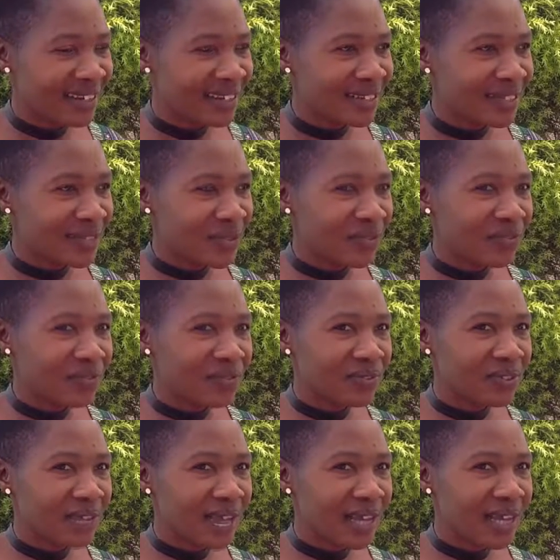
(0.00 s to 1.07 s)
So
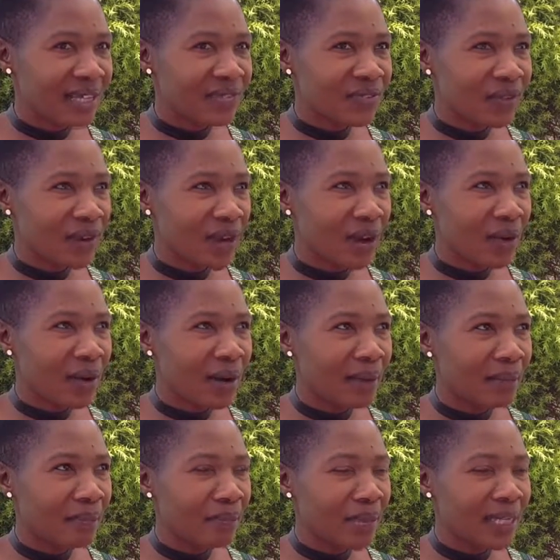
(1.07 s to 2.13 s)
as for now,
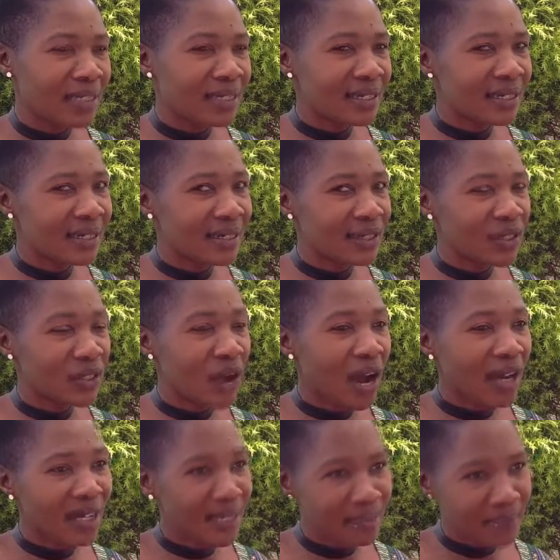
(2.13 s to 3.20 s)
I'm based in
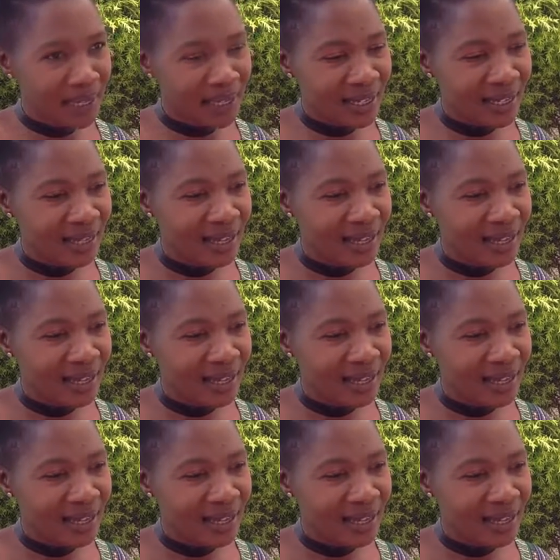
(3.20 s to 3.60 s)
Johannesburg.